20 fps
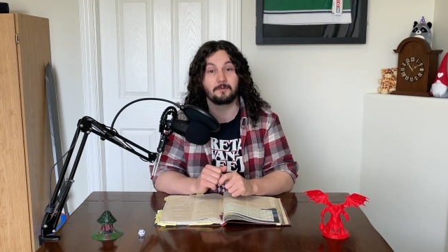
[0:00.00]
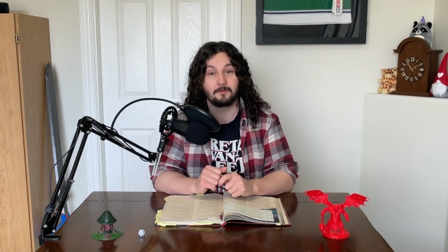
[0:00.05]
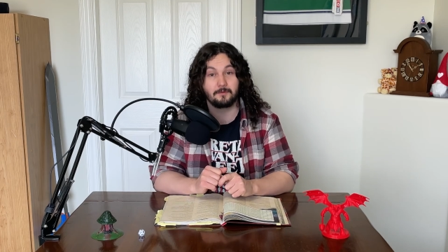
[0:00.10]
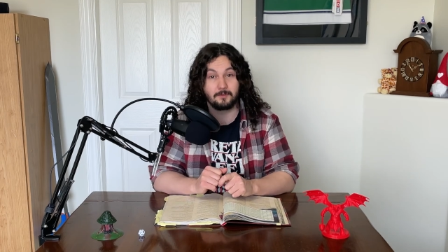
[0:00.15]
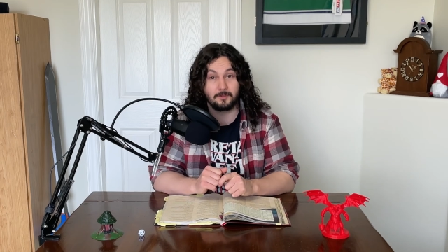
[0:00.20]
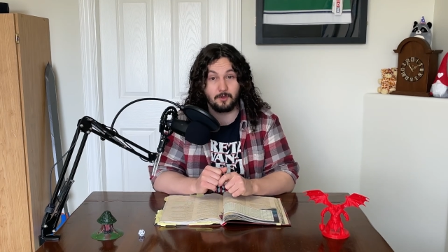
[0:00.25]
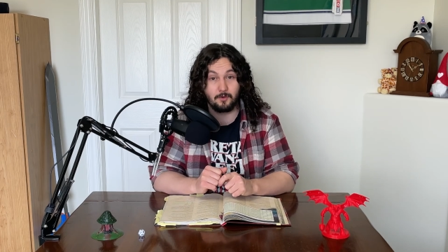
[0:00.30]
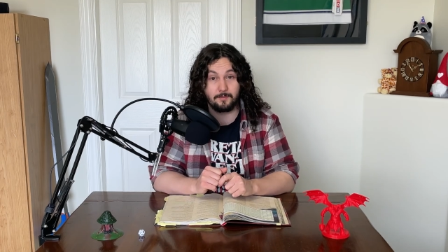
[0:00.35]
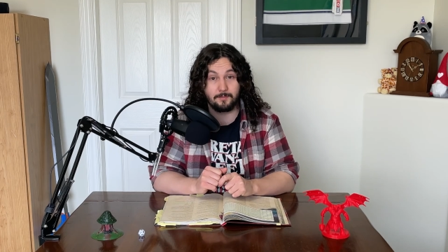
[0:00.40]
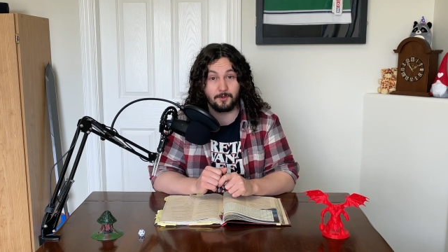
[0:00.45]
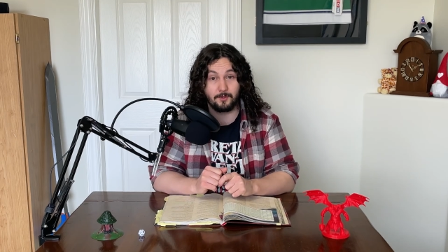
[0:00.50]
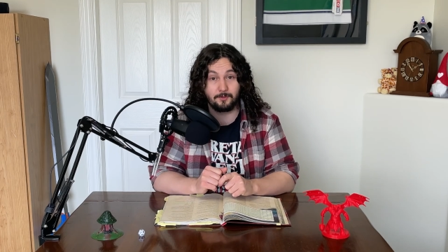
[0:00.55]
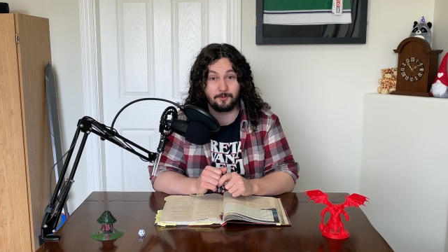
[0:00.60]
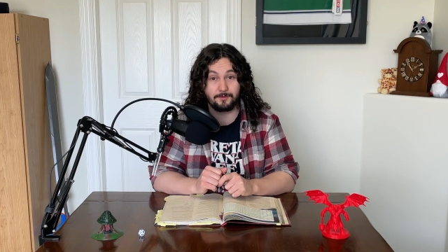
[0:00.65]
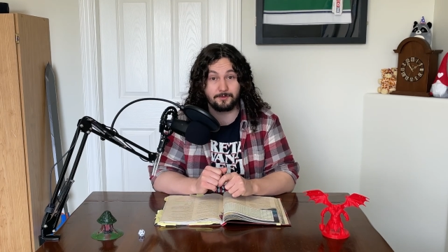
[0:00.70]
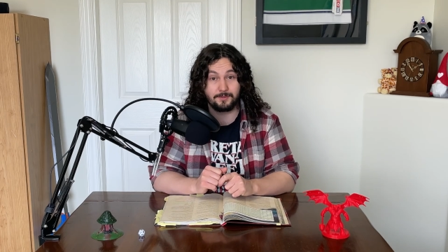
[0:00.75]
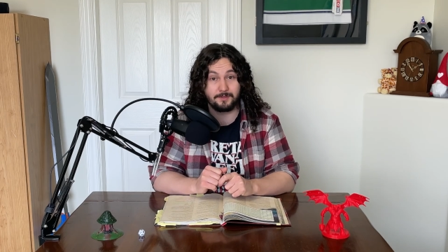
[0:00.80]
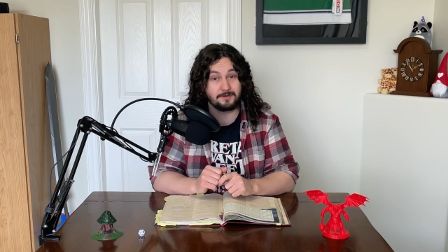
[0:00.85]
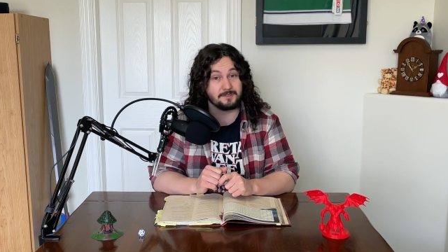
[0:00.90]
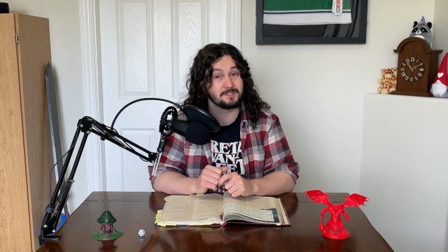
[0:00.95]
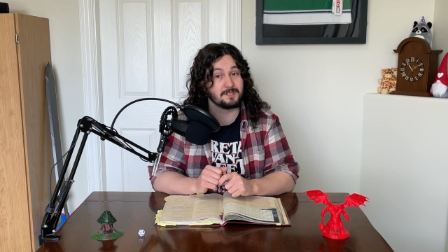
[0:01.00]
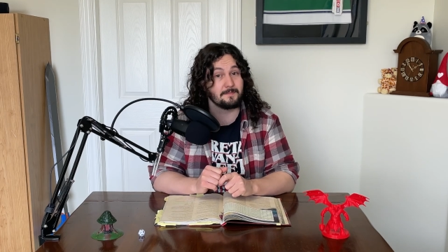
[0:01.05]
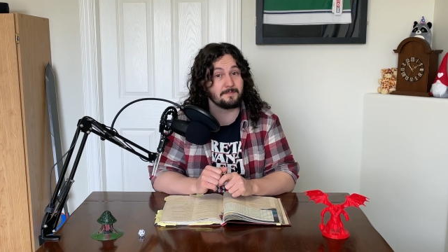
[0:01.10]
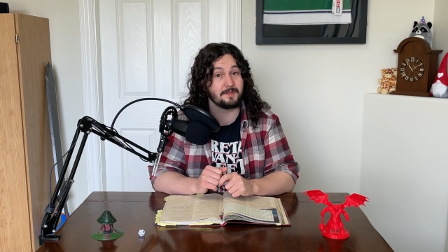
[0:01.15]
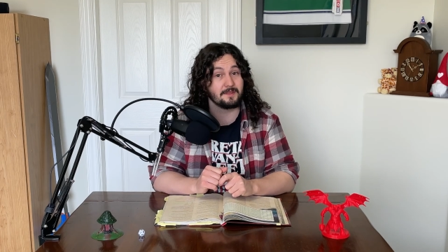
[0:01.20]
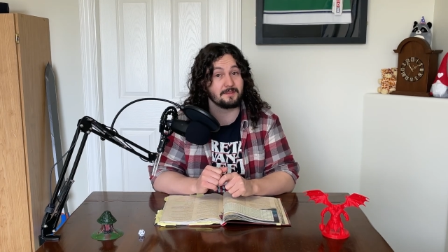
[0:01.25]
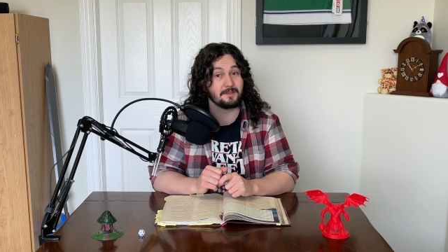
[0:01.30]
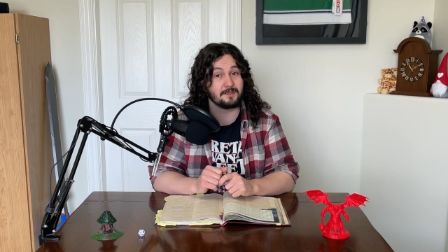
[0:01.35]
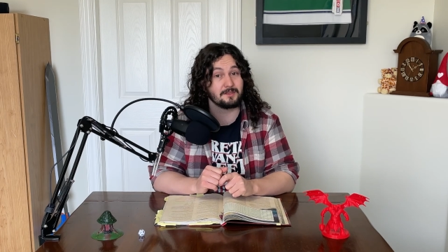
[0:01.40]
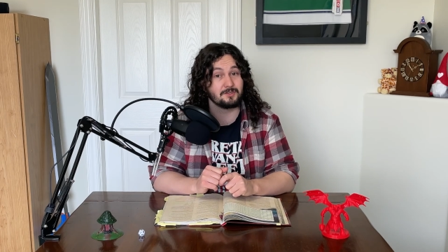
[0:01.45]
lo and behold, there is
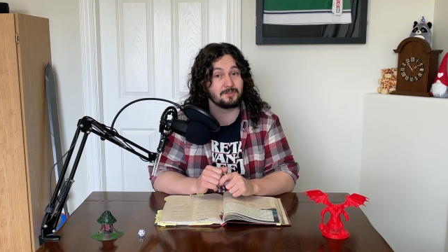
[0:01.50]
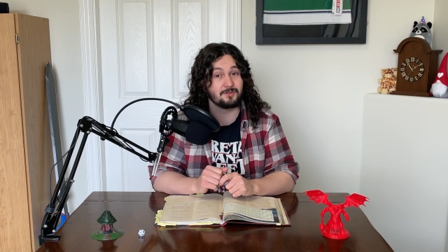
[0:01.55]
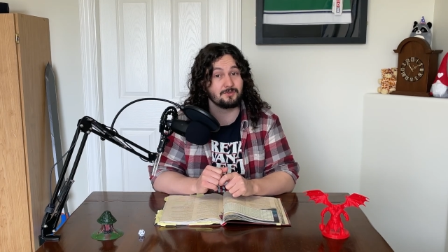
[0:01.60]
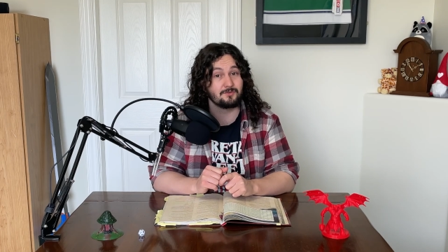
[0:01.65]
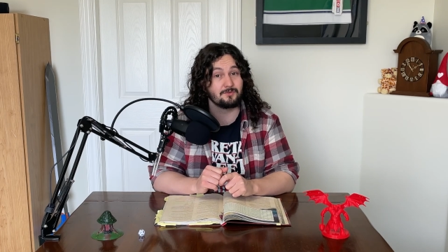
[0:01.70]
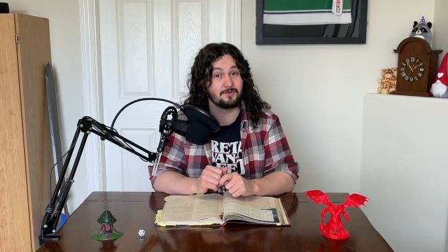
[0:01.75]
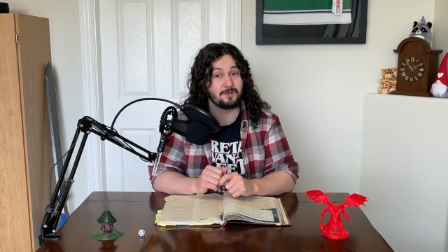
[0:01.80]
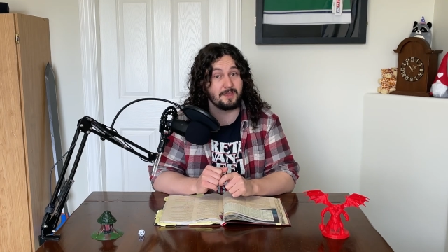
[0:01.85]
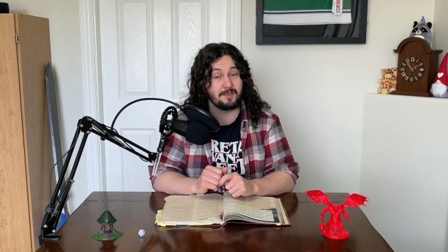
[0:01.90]
something that can do